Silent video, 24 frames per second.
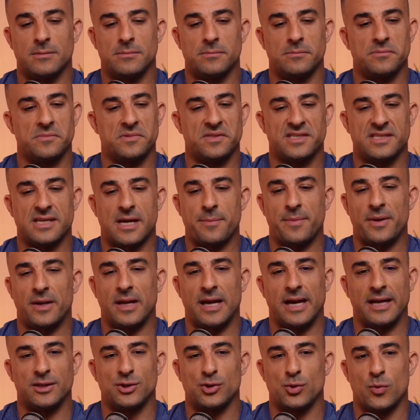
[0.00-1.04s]
something
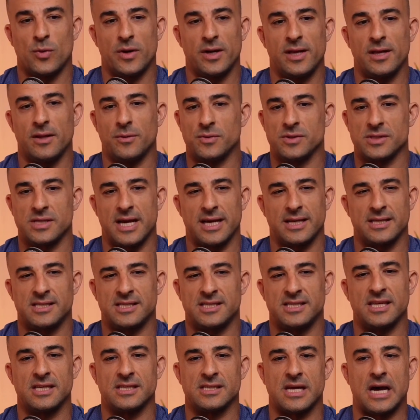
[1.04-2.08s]
like 20, there was like
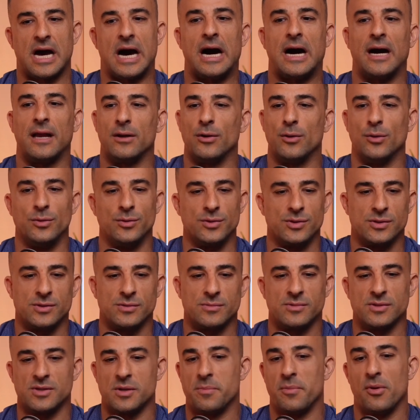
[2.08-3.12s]
6 carloads,
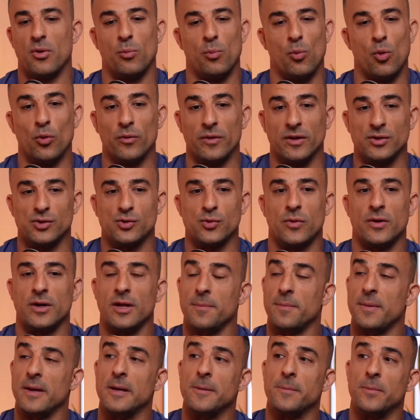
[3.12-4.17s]
so more than 20
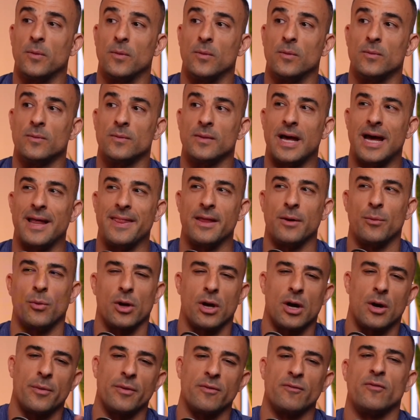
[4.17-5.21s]
people. And they were
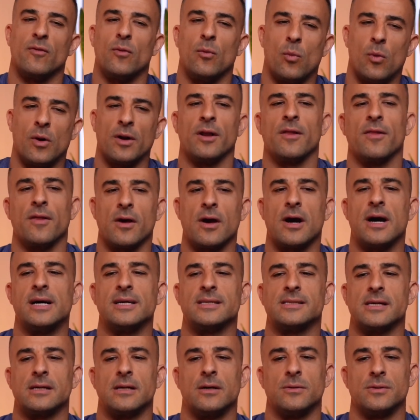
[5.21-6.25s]
going for one of the guys
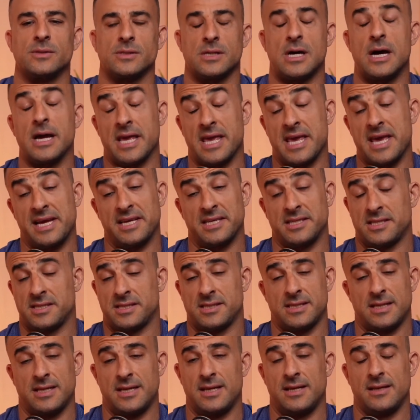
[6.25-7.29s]
that I was, I guess,
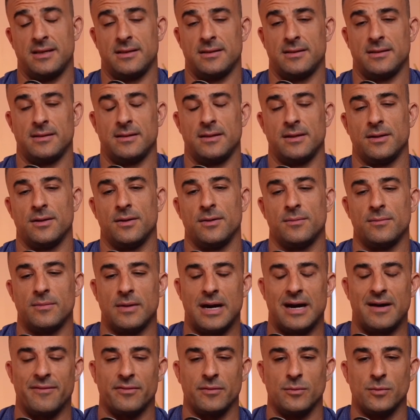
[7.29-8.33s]

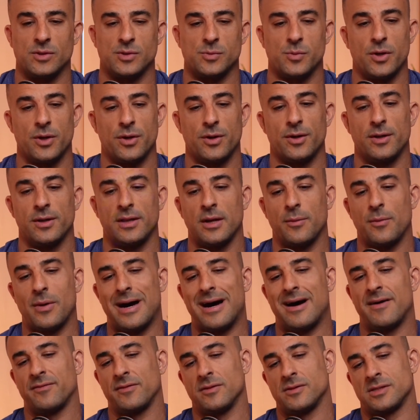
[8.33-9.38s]
afterwards we heard they were
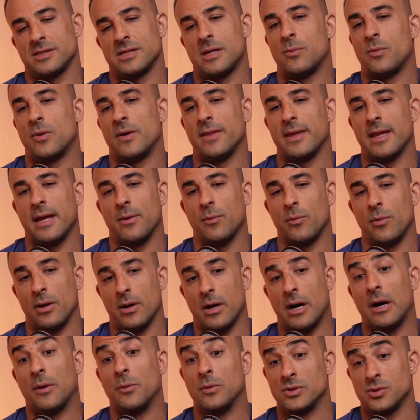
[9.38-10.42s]
after someone that
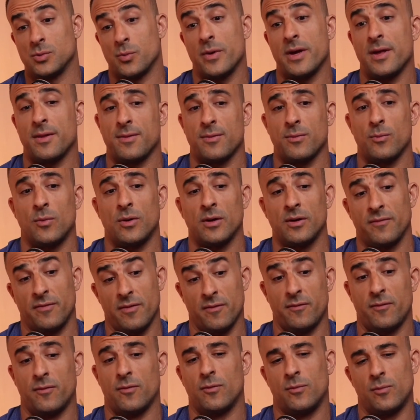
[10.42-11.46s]
I was with, one
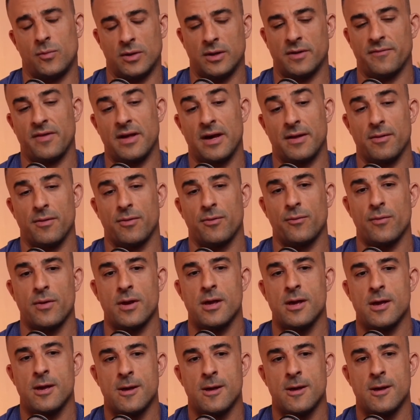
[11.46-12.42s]
of the other three.